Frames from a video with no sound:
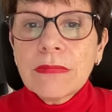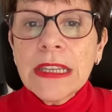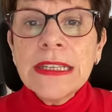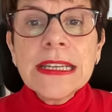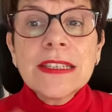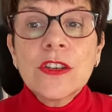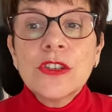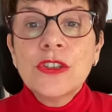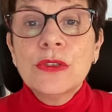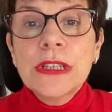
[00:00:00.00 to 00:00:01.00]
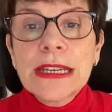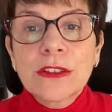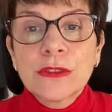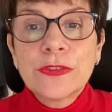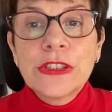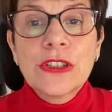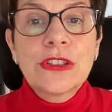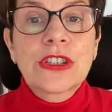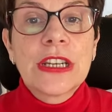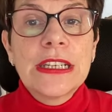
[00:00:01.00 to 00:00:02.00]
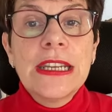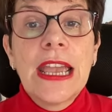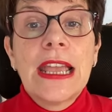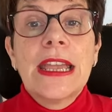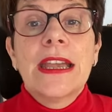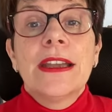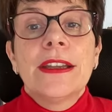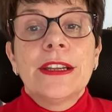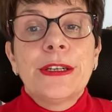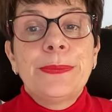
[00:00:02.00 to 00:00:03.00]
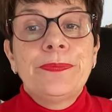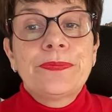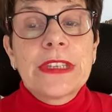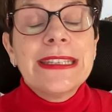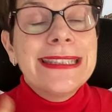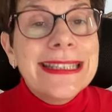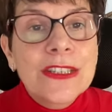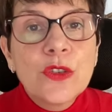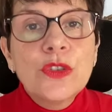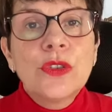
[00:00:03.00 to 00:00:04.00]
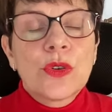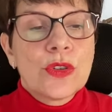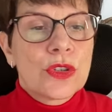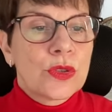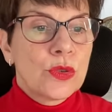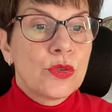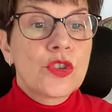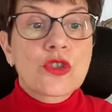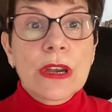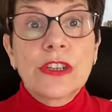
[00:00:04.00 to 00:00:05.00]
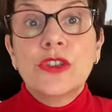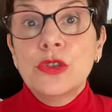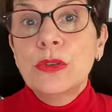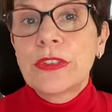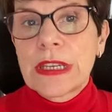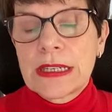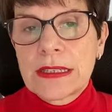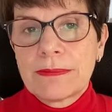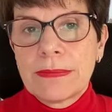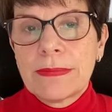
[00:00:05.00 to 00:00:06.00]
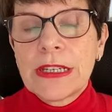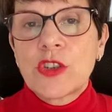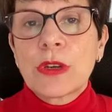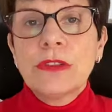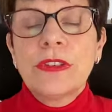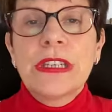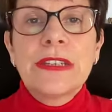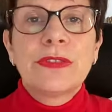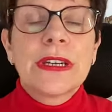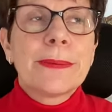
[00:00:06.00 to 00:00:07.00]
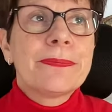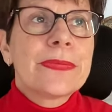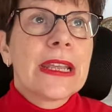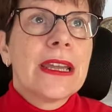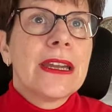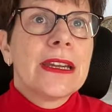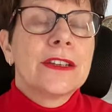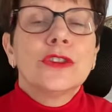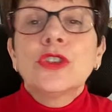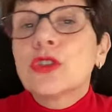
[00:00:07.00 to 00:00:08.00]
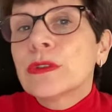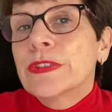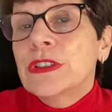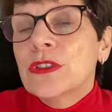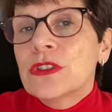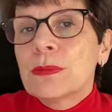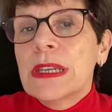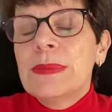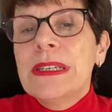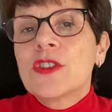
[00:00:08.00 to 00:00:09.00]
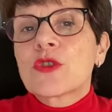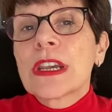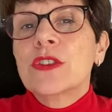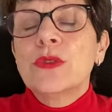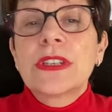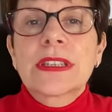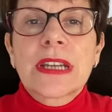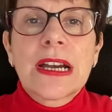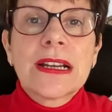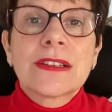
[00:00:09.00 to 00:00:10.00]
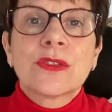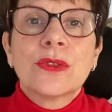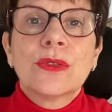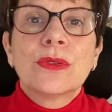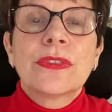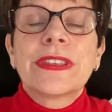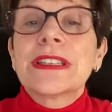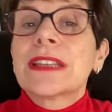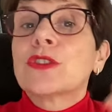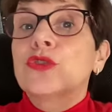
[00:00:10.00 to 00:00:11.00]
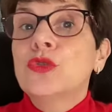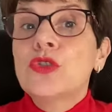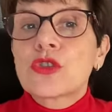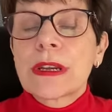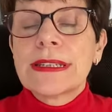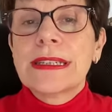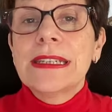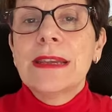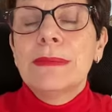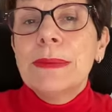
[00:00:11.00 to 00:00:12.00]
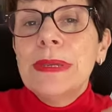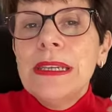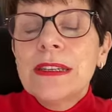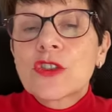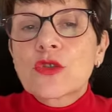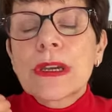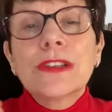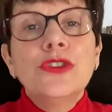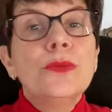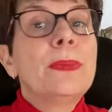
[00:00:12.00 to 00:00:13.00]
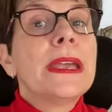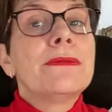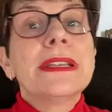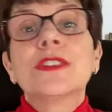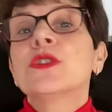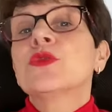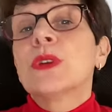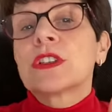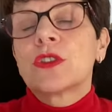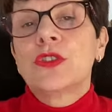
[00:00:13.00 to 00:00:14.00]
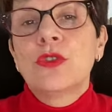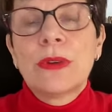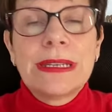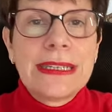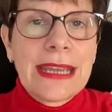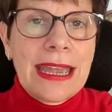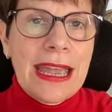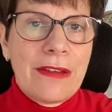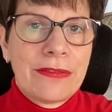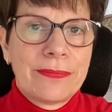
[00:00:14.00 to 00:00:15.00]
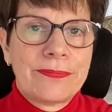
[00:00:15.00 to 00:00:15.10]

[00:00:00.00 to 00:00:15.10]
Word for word: and as you lack confidentially, um, it is good also to try new things and try new things if you are not confident maybe in trying new styles or things that are too trendy maybe try new pairings with what you already have